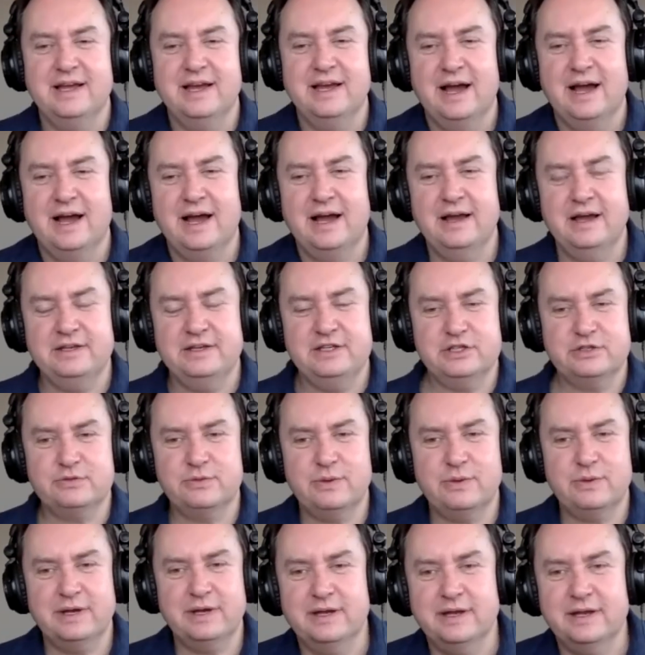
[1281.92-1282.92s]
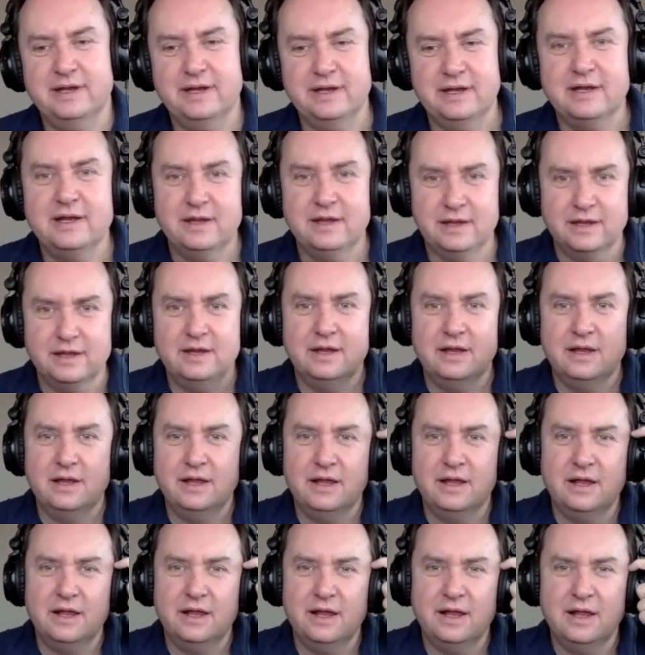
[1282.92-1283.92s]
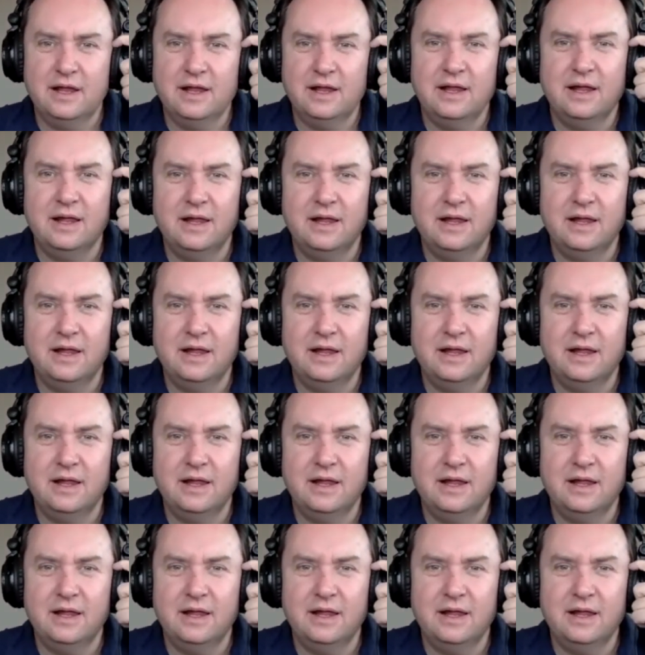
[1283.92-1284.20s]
I, yeah. so anyway, I ended up leaving the academy